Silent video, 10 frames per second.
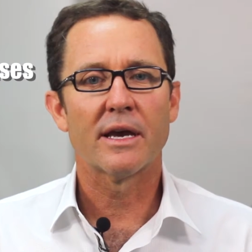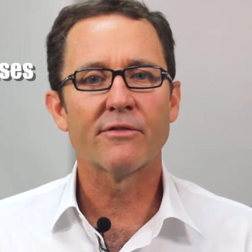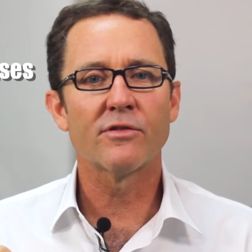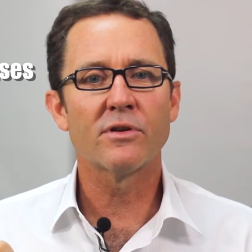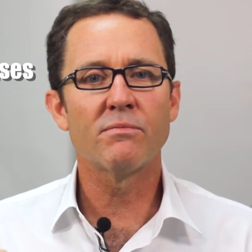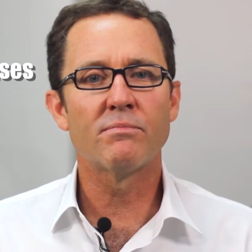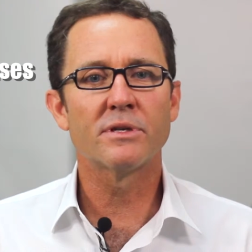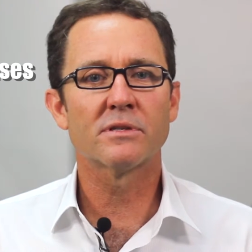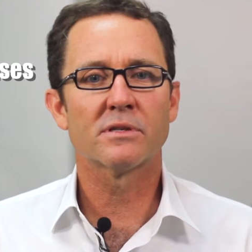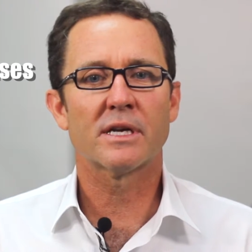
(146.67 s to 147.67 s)
Every
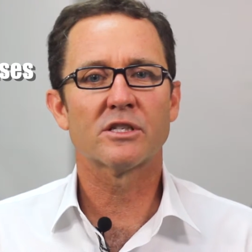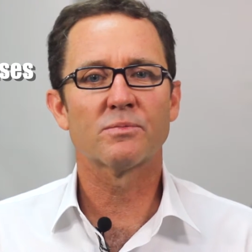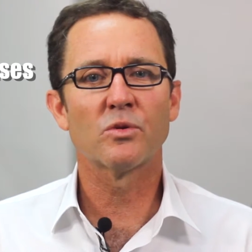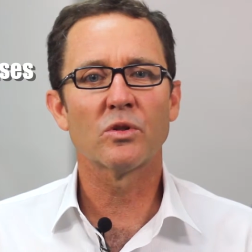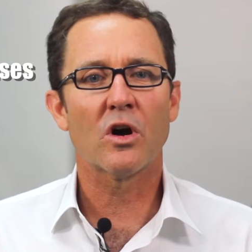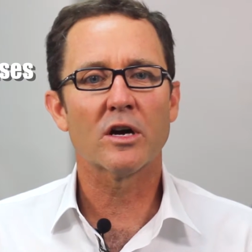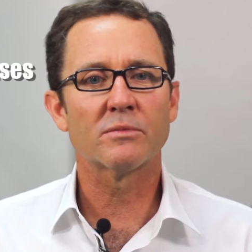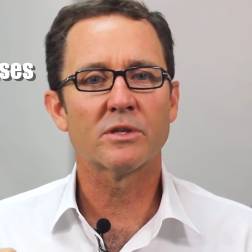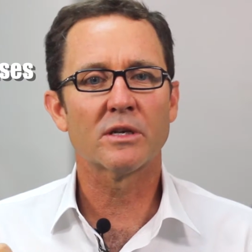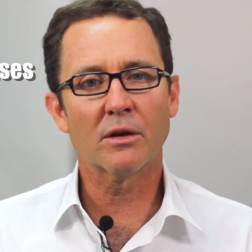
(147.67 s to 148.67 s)
business has smaller
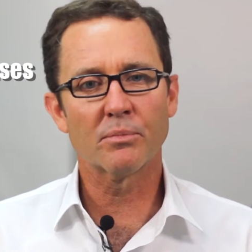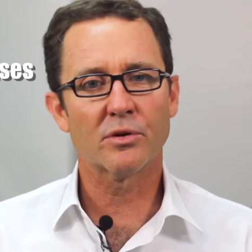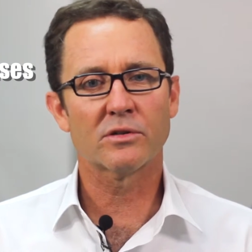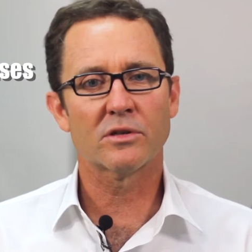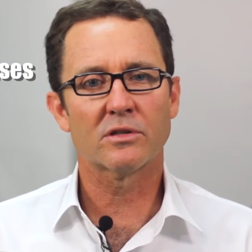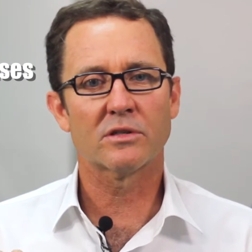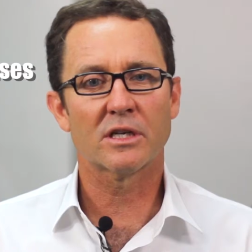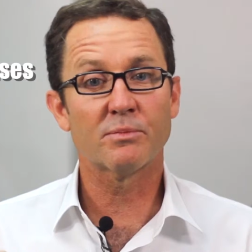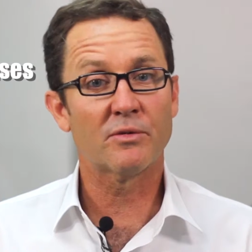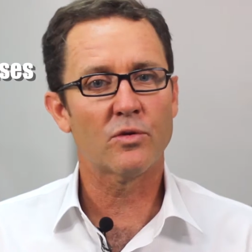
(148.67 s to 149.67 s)
items it can purchase
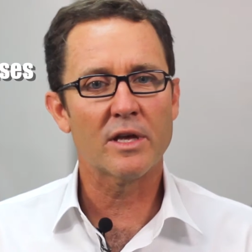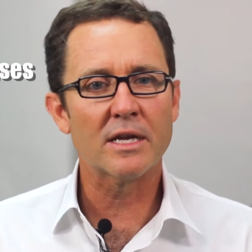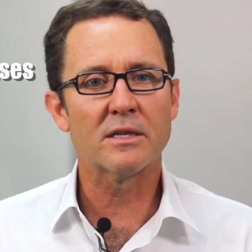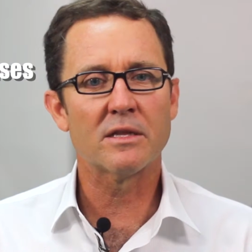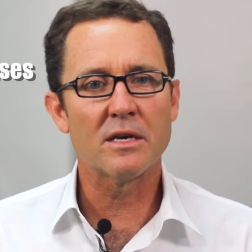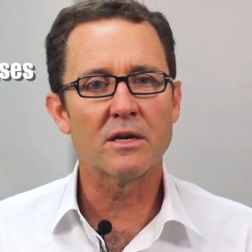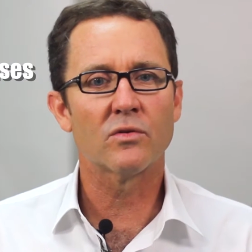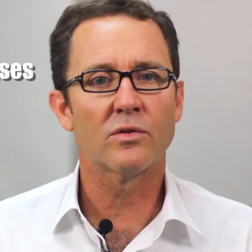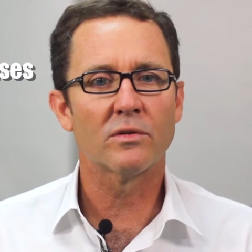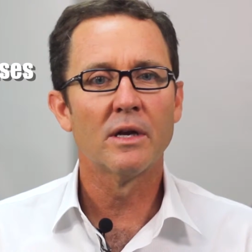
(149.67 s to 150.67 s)
just before the end of the
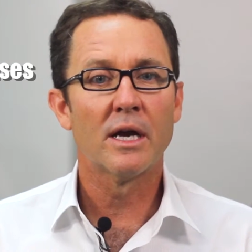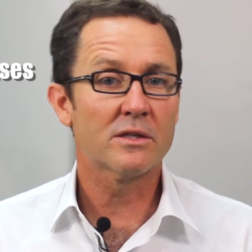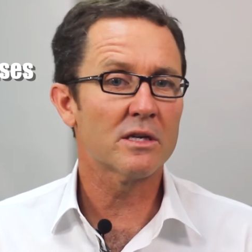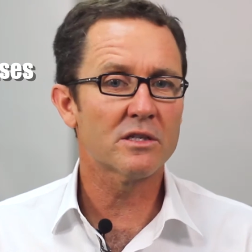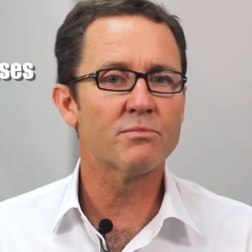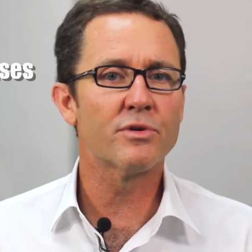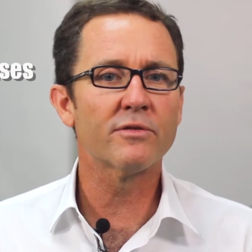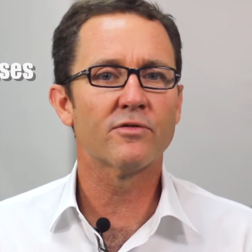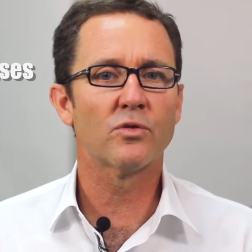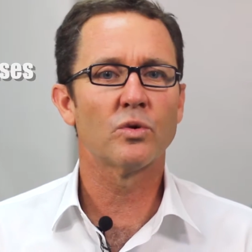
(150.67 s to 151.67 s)
year and essentially
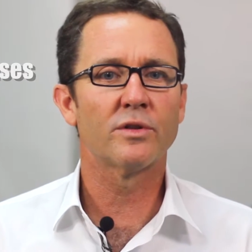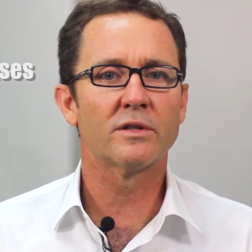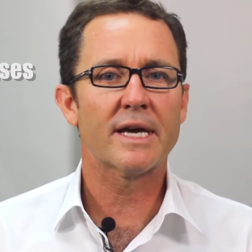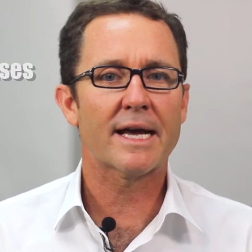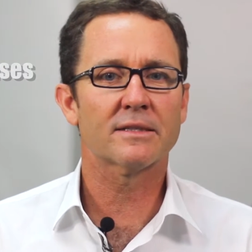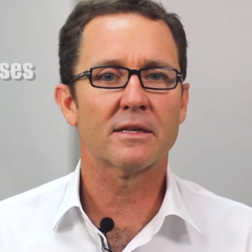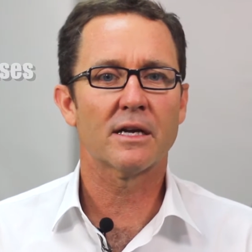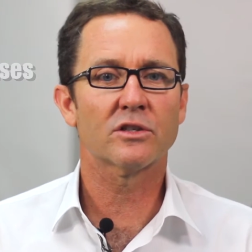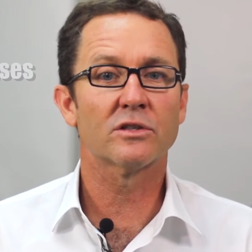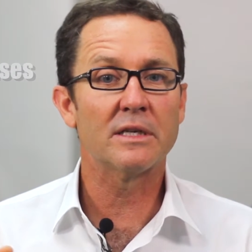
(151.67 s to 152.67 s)
bring forward the tax
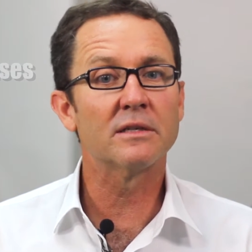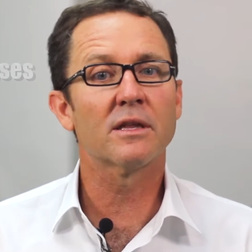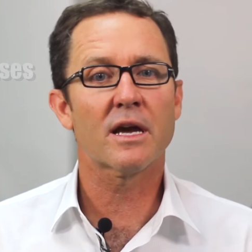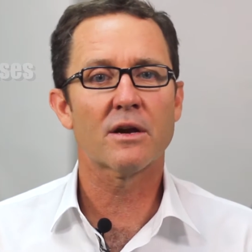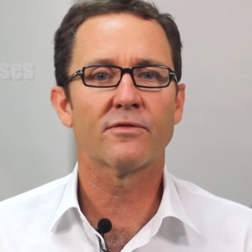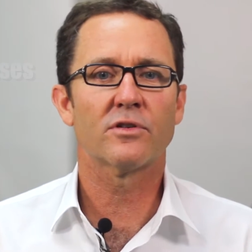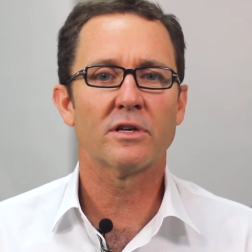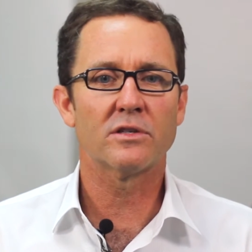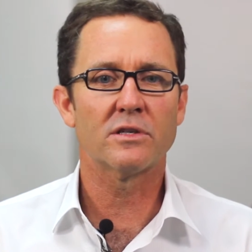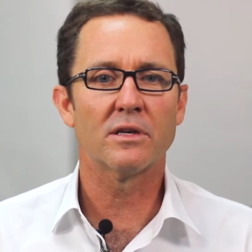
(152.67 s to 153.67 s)
deduction into the current
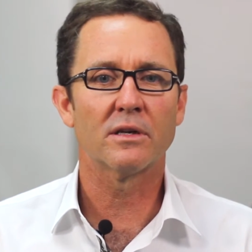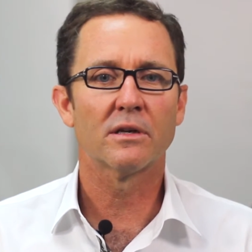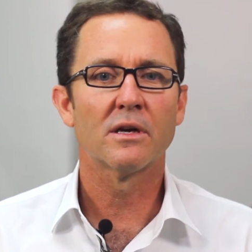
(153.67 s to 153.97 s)
financial year.